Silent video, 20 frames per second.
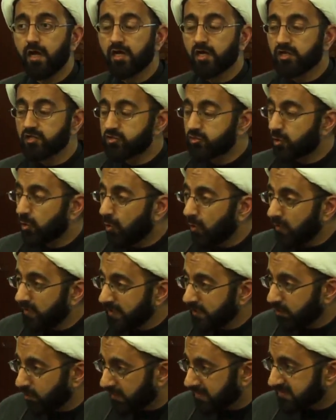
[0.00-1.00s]

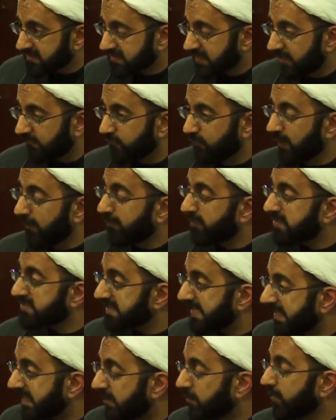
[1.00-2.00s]
controlling oneself when
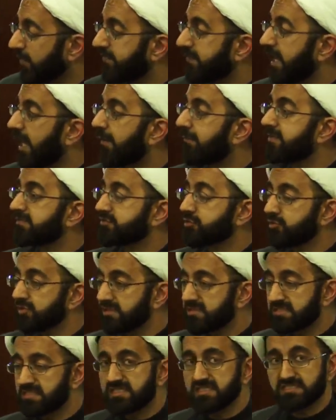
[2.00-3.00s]
presented with the
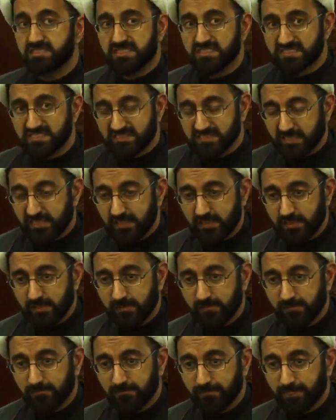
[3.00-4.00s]
opportunity to
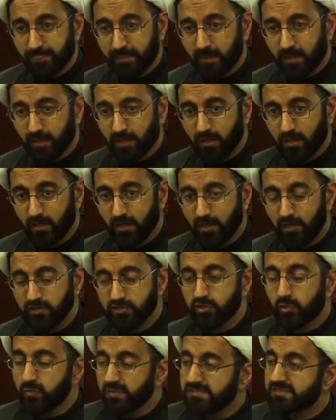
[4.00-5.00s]
sin,
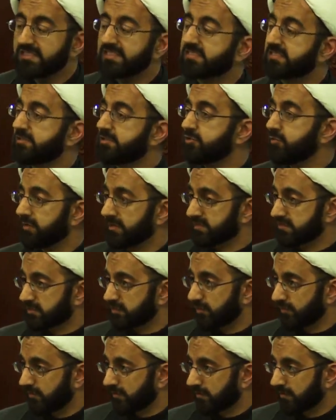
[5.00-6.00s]
to resist doing
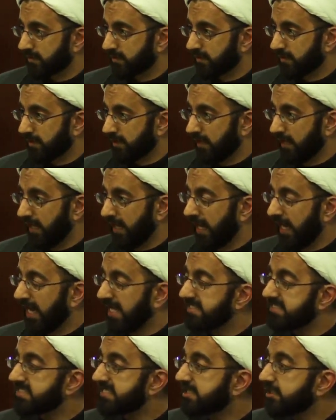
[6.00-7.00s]
so.
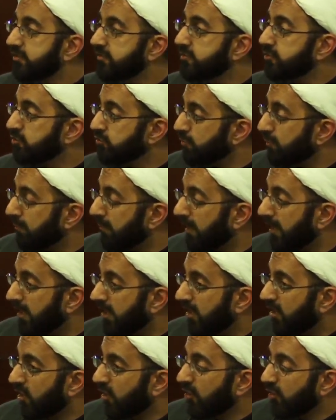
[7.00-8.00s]
Until you
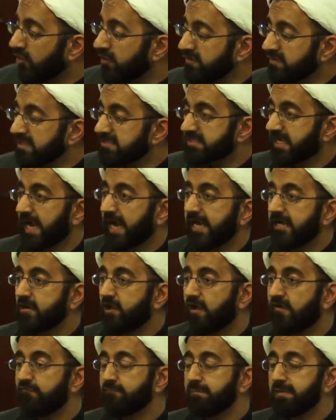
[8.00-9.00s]
earn the
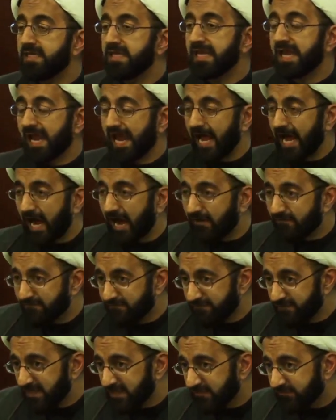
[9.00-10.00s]
title of being
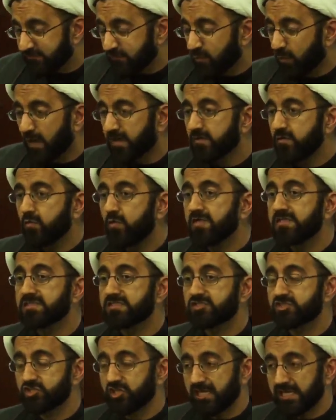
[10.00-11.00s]
afif, one who
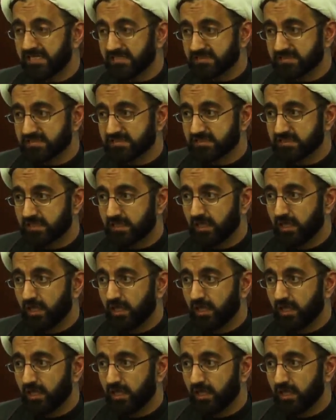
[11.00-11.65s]
is chaste,